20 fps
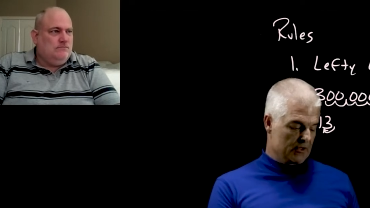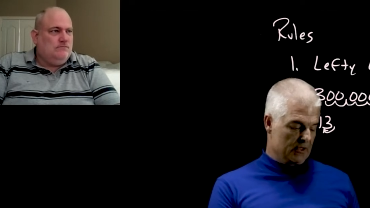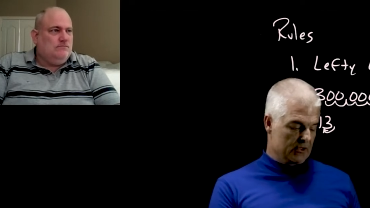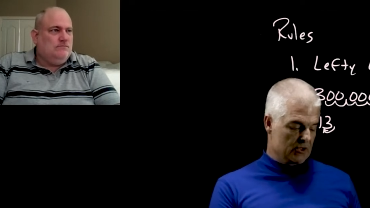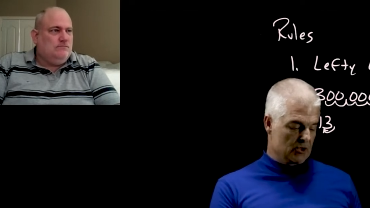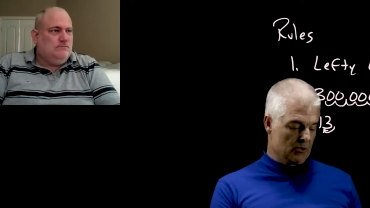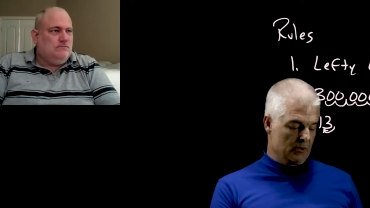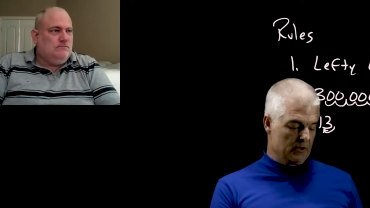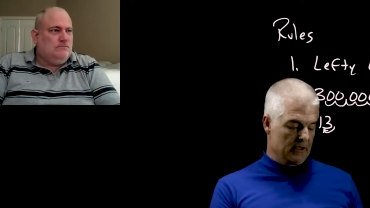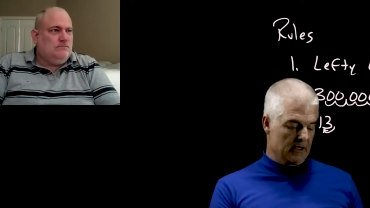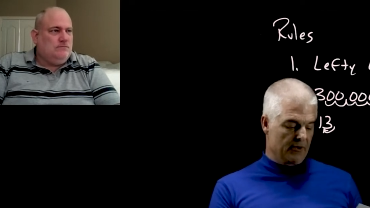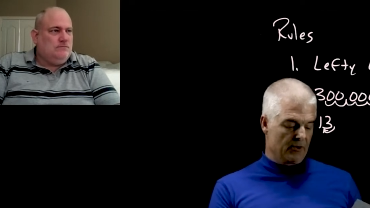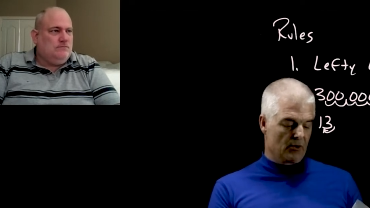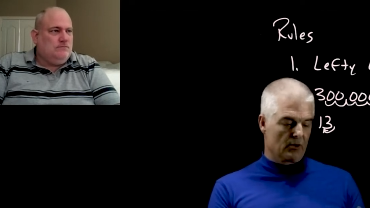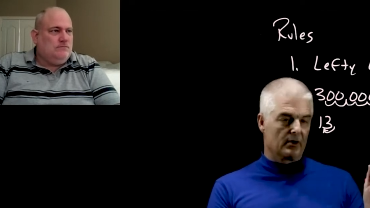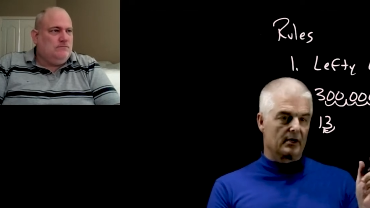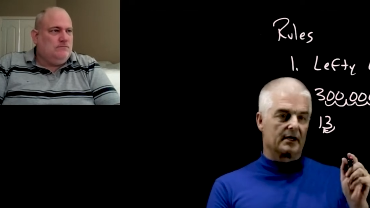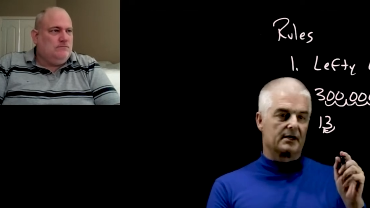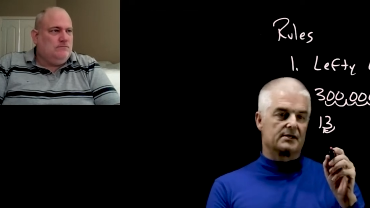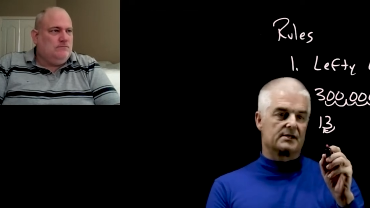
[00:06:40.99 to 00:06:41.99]
Speaker 1: Let's do
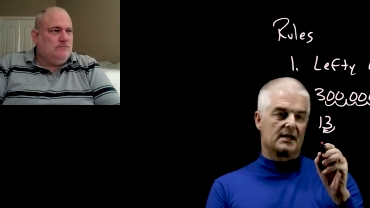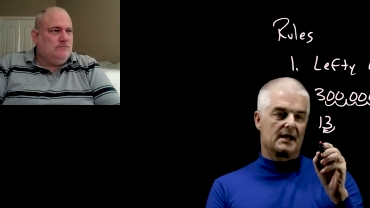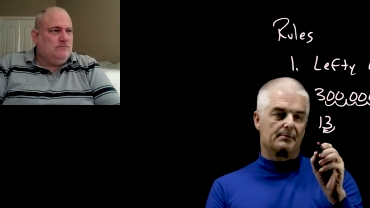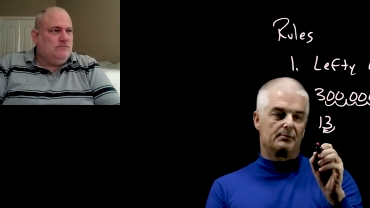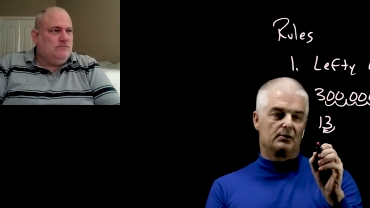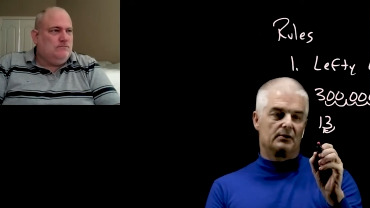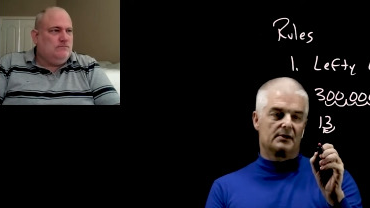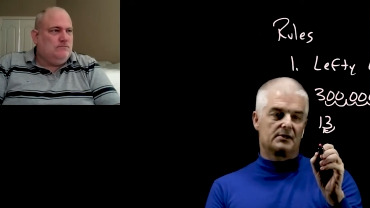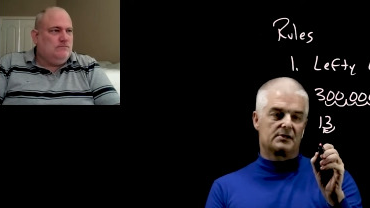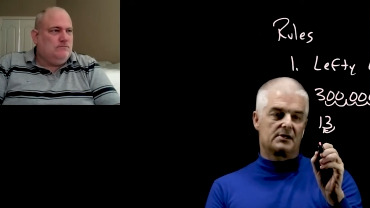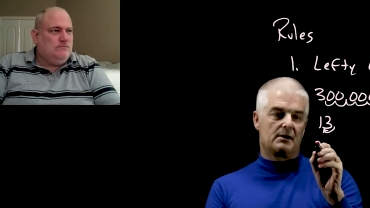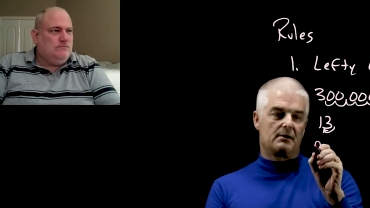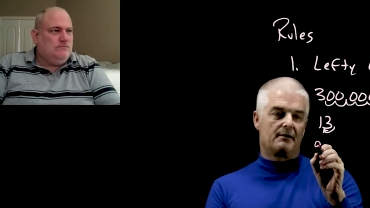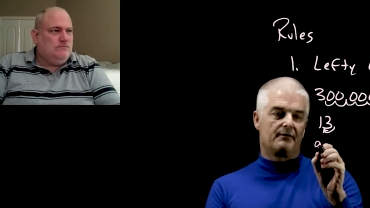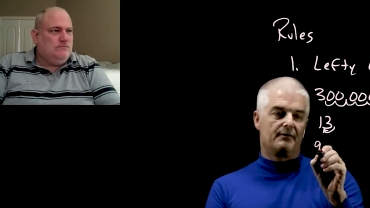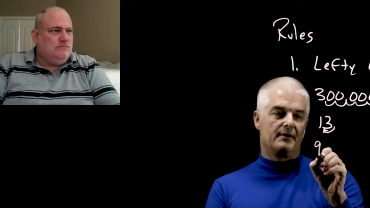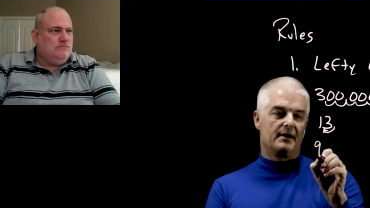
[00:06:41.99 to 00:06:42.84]
another example. Let's say we have